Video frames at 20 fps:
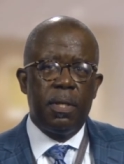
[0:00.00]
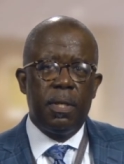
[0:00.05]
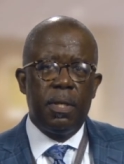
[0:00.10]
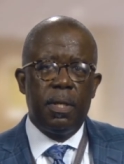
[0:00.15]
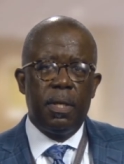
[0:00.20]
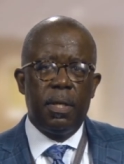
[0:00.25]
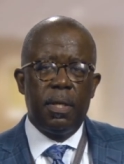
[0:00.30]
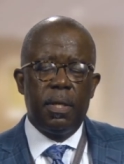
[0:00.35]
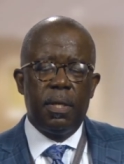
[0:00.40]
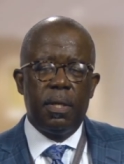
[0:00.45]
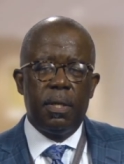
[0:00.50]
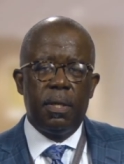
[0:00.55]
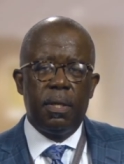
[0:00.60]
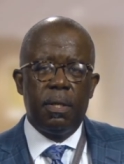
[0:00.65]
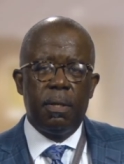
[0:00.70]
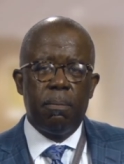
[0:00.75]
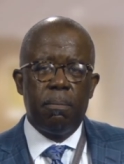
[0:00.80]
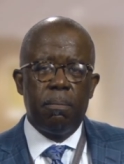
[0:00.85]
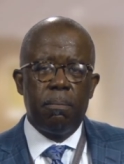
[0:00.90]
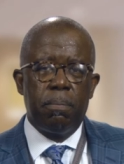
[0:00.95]

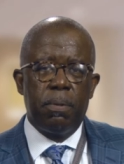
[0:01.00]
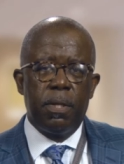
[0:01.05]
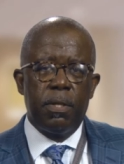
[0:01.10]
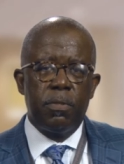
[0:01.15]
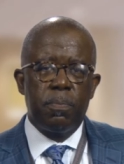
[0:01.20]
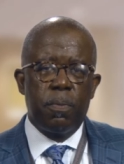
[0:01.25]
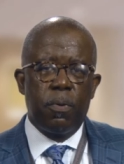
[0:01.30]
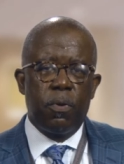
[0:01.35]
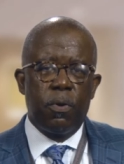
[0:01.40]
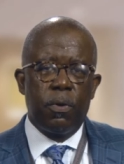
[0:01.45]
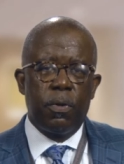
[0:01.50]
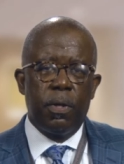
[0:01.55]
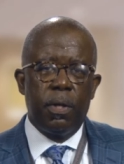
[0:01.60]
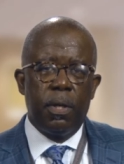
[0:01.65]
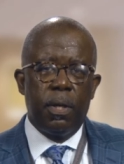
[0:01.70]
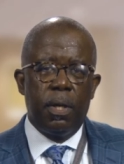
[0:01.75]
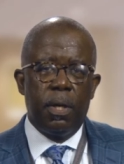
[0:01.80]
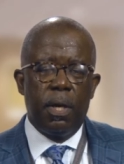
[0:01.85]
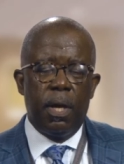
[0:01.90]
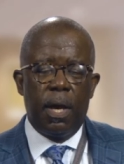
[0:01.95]
in Pittsburgh.
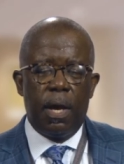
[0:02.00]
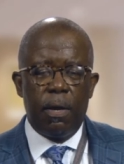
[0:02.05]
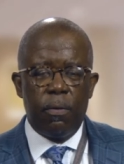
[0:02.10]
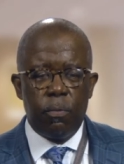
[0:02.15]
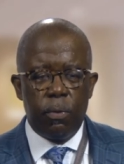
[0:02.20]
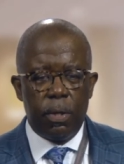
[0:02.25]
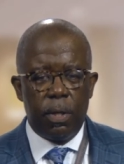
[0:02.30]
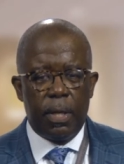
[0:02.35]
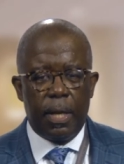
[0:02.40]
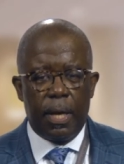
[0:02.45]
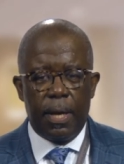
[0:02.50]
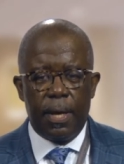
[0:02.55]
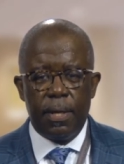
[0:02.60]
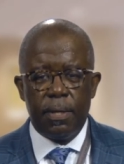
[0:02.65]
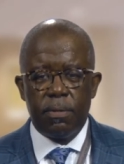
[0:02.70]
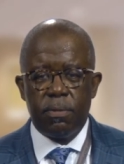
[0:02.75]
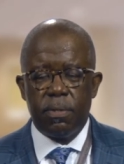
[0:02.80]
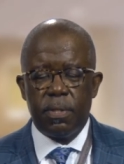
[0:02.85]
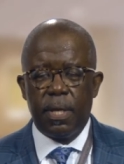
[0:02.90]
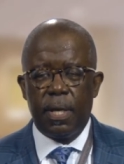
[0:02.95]
I
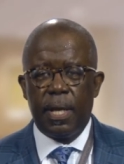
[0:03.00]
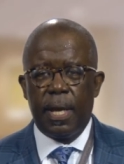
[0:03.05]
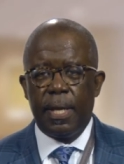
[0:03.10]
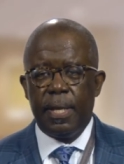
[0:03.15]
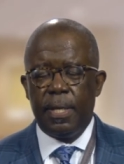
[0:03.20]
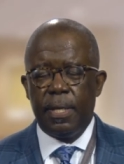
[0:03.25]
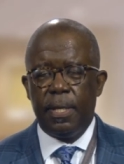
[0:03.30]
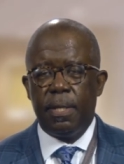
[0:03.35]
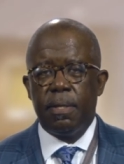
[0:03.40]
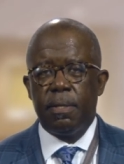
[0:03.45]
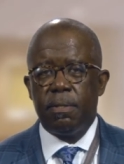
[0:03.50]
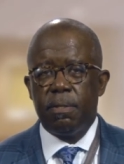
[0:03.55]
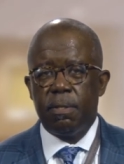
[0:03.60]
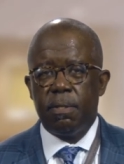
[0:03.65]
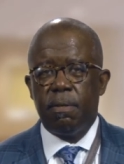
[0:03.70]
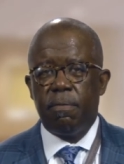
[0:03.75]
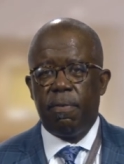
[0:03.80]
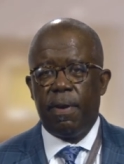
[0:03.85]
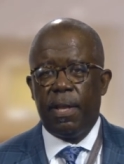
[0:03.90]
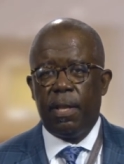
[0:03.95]
realized that I needed to
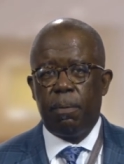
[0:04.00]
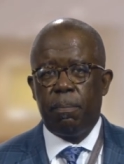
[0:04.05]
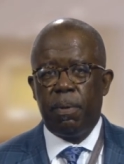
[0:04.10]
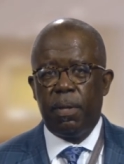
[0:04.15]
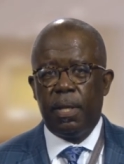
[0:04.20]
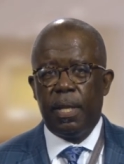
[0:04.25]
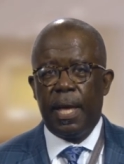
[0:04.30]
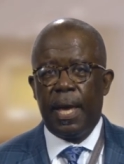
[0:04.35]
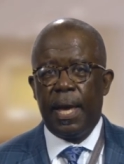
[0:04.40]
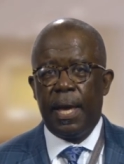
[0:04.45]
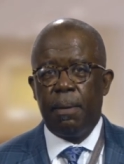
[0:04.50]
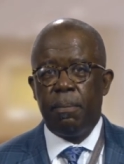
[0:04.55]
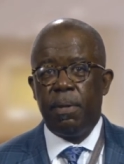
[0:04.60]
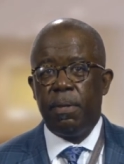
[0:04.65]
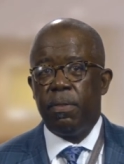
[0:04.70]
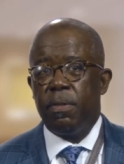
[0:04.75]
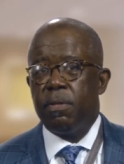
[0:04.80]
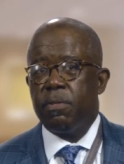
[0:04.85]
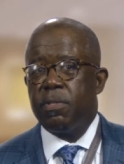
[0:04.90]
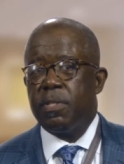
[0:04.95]
develop a lab,
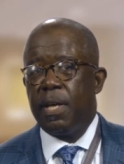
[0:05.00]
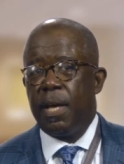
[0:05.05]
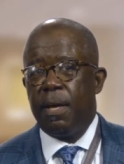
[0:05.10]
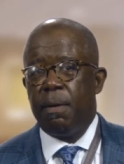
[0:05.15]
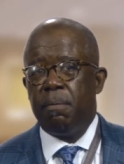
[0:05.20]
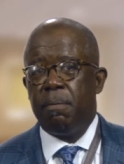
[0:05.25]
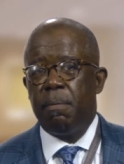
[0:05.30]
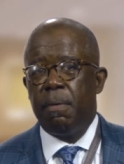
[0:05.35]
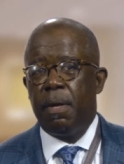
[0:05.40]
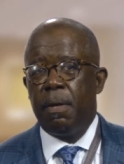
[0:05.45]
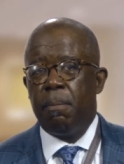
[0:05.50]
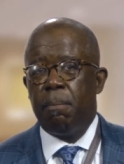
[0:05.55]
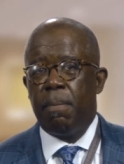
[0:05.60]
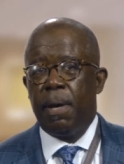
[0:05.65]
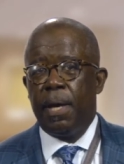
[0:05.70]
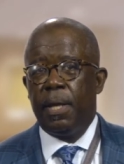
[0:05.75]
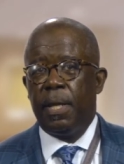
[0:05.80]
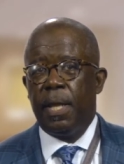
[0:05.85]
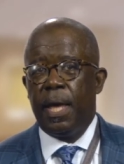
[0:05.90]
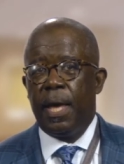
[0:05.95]
and this time
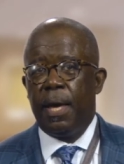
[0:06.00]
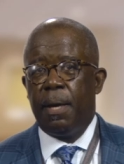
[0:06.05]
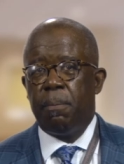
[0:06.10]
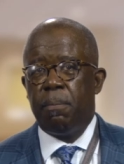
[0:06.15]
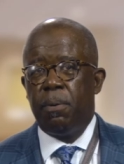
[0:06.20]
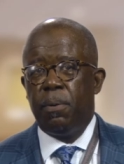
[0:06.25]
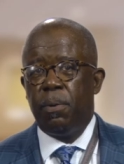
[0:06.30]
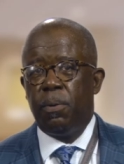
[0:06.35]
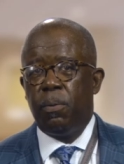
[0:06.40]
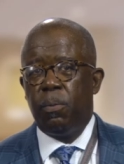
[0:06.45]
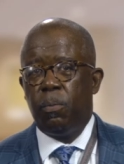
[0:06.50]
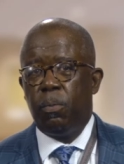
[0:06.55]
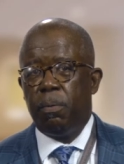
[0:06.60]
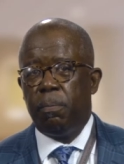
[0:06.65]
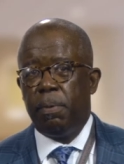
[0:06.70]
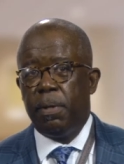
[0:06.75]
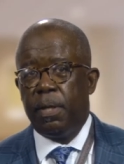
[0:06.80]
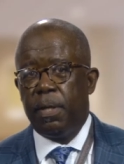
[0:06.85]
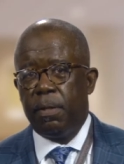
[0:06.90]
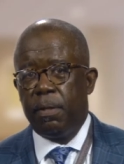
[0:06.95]
my lab would
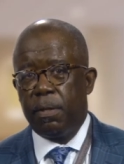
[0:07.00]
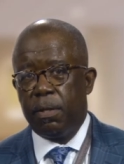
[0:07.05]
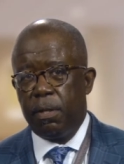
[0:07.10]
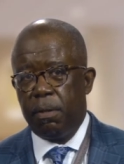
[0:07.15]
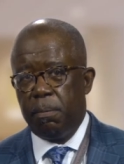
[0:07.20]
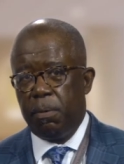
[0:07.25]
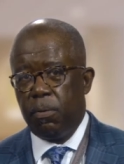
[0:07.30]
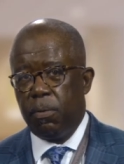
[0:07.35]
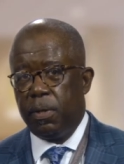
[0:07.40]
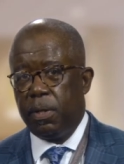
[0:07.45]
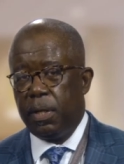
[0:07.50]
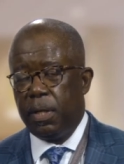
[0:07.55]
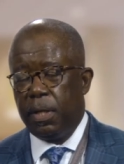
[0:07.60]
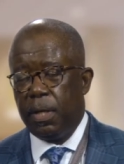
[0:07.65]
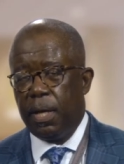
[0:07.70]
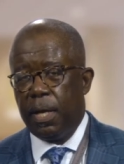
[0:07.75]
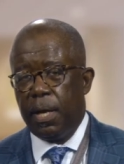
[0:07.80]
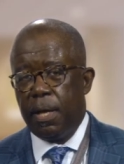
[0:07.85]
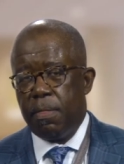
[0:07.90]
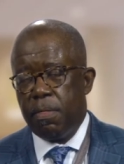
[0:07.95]
be in the community.
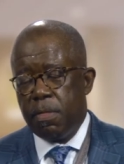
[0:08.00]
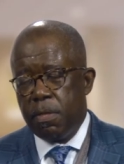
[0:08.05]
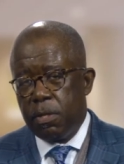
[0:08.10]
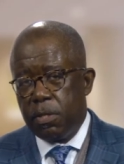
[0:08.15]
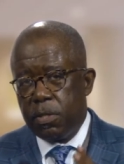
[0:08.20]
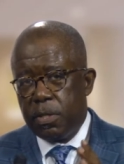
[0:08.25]
And this